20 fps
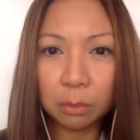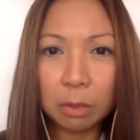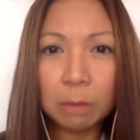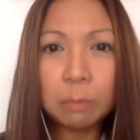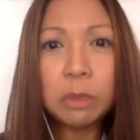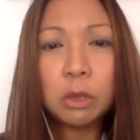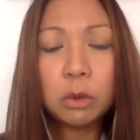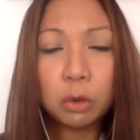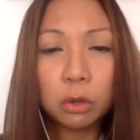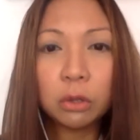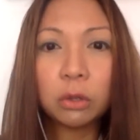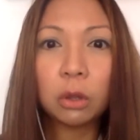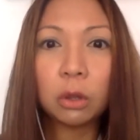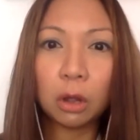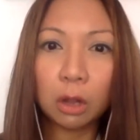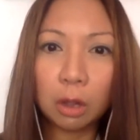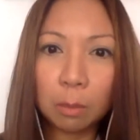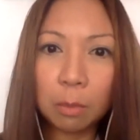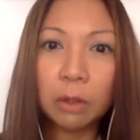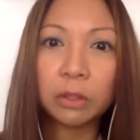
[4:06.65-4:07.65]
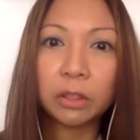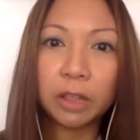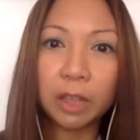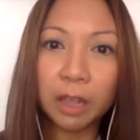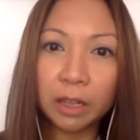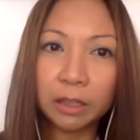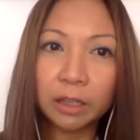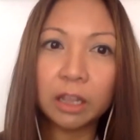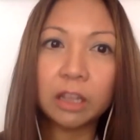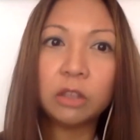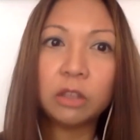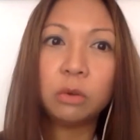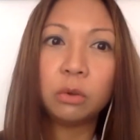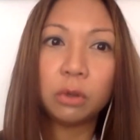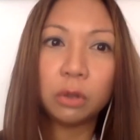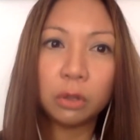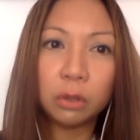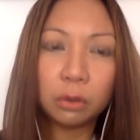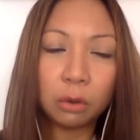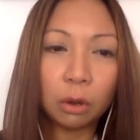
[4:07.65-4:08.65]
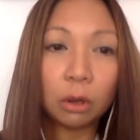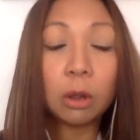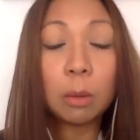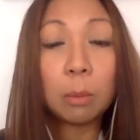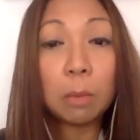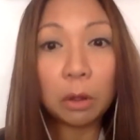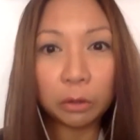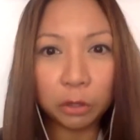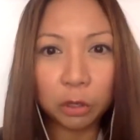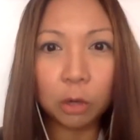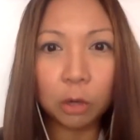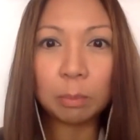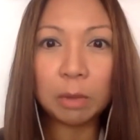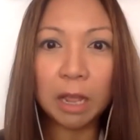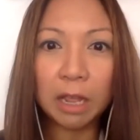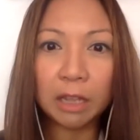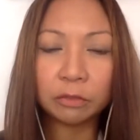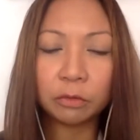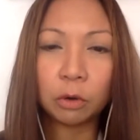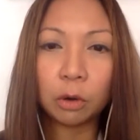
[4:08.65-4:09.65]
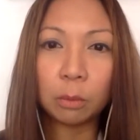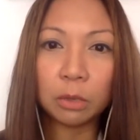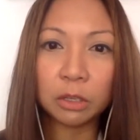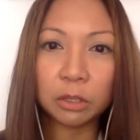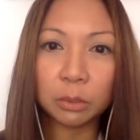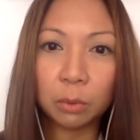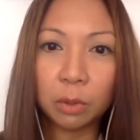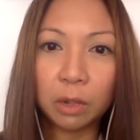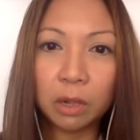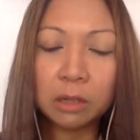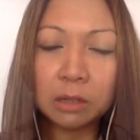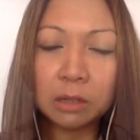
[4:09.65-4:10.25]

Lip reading: Maybe you could talk about that, and you could talk about your platform as well.